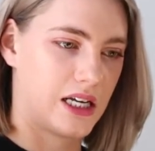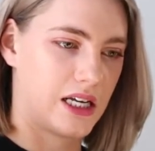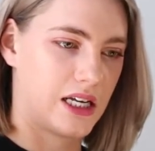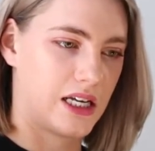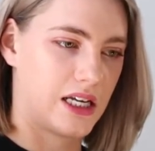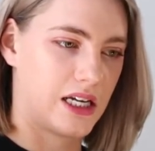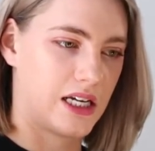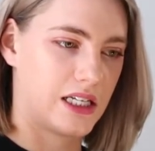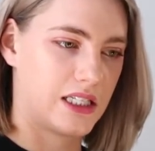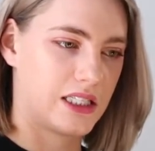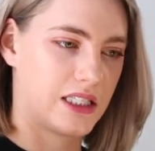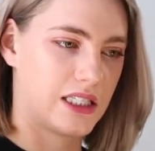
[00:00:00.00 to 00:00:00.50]

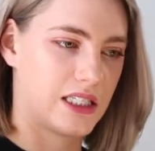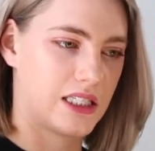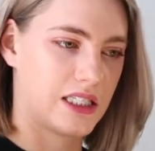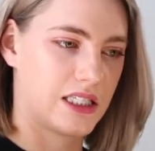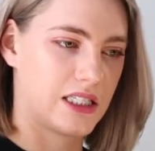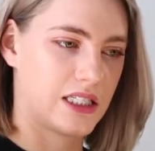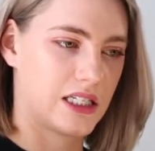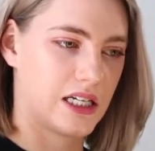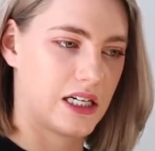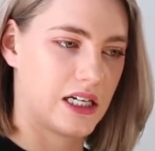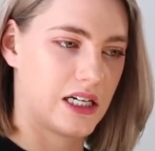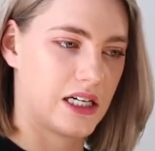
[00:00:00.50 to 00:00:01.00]

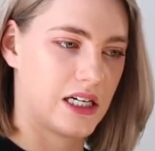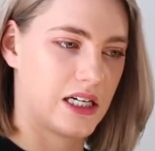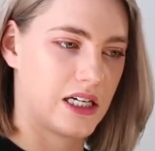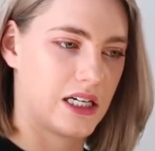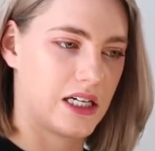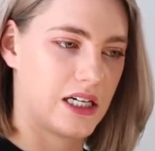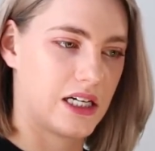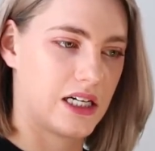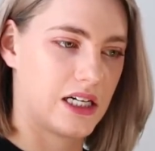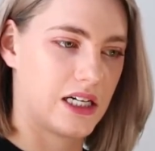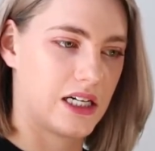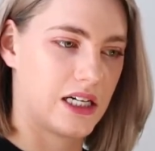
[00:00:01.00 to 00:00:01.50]
It's
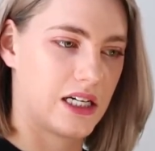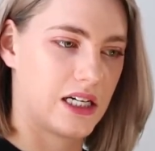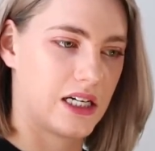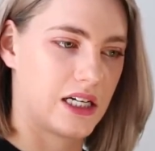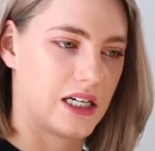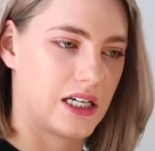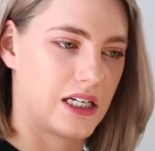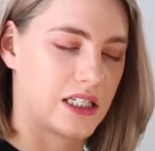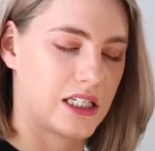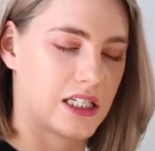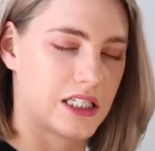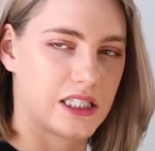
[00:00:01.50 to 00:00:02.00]

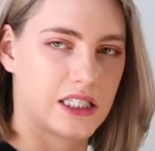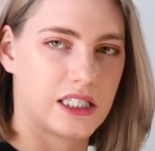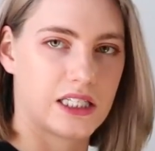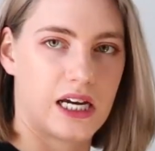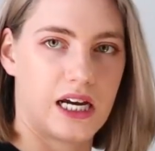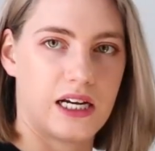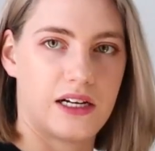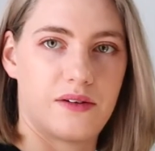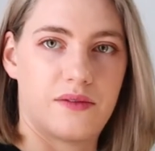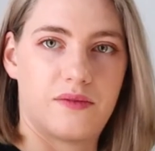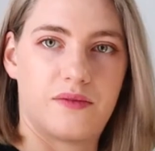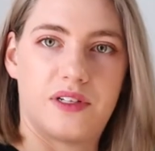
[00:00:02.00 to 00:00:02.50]
just
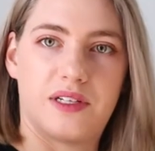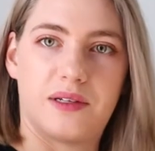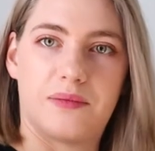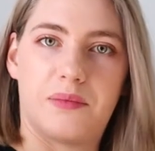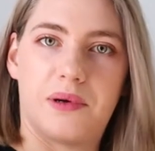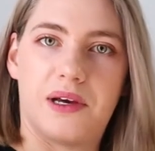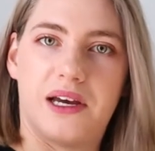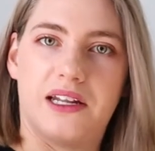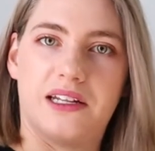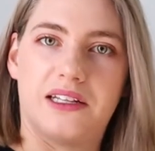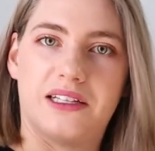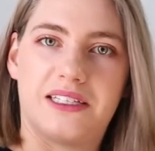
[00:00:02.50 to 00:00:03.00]
kind of
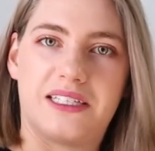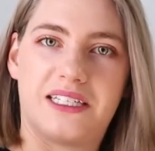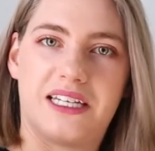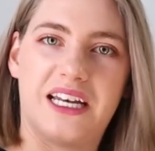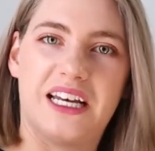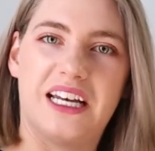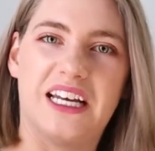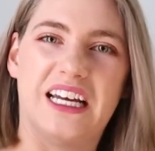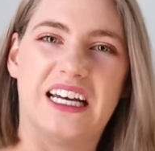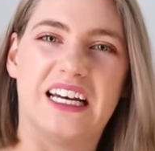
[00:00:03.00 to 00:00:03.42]
depends.